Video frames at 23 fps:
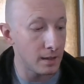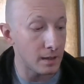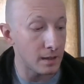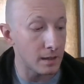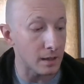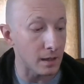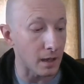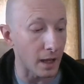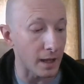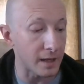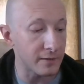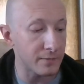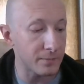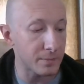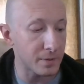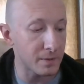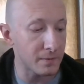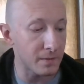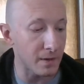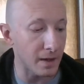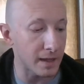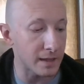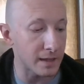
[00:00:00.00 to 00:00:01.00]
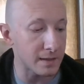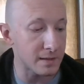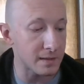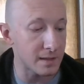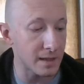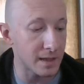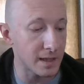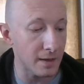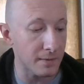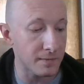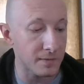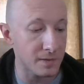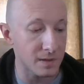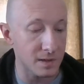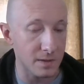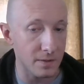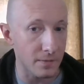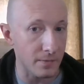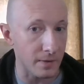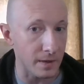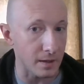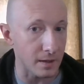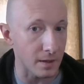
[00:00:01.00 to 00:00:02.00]
"Life provides the gifts
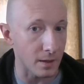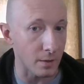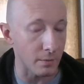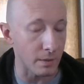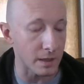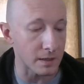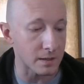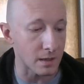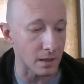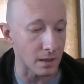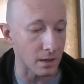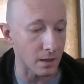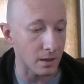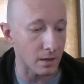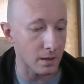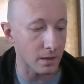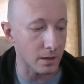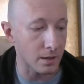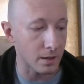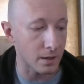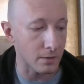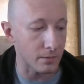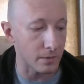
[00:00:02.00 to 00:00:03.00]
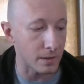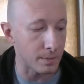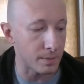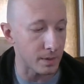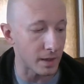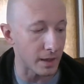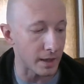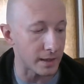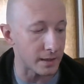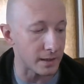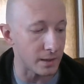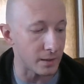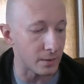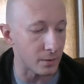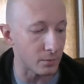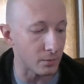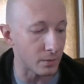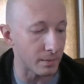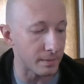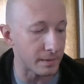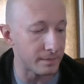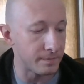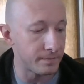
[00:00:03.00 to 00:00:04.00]
if we know where to look," replied the old
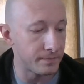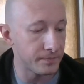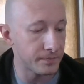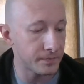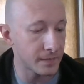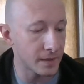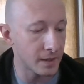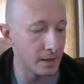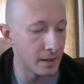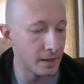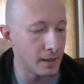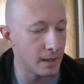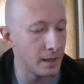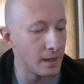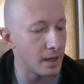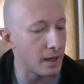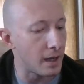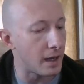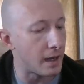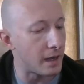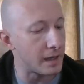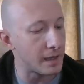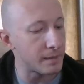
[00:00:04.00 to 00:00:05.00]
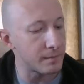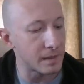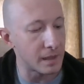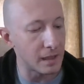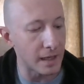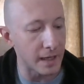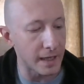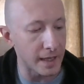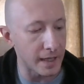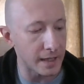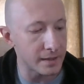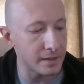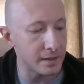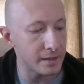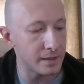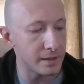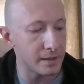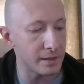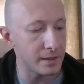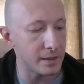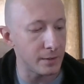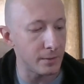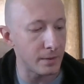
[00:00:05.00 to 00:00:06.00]
woman. "I am glad
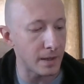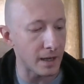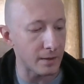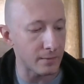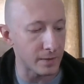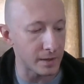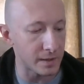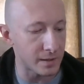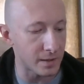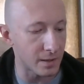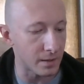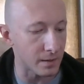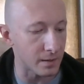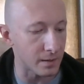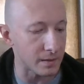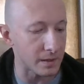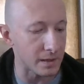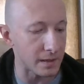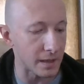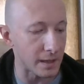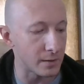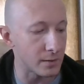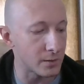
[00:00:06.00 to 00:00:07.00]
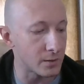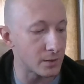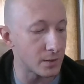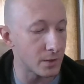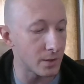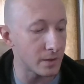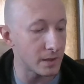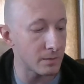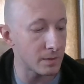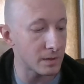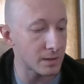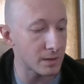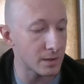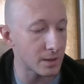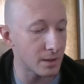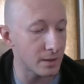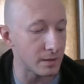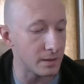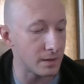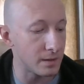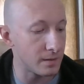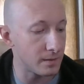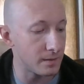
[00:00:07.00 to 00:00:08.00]
you have returned and that your journey was
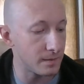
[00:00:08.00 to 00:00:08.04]
good,"